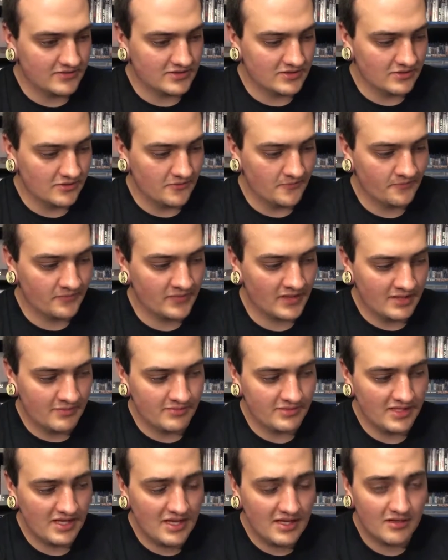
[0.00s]
So,
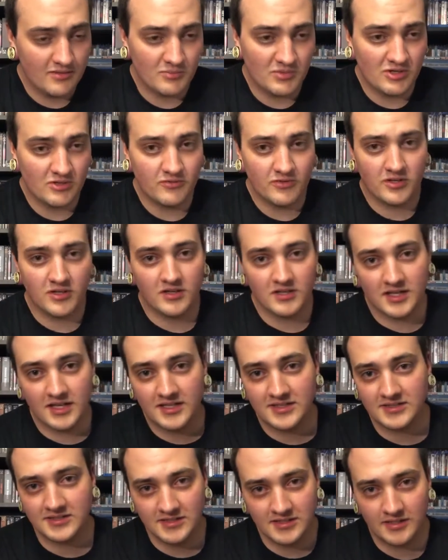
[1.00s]
but yeah, I mean, overall,
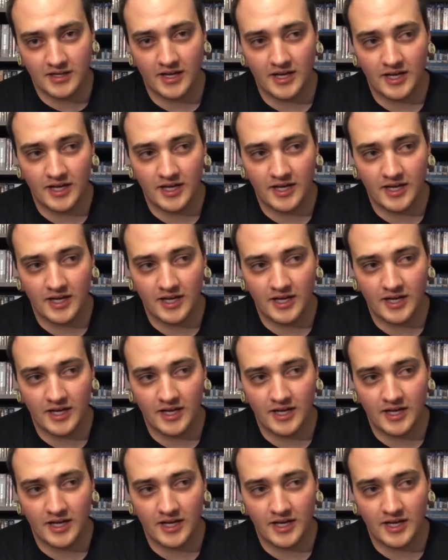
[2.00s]
guys,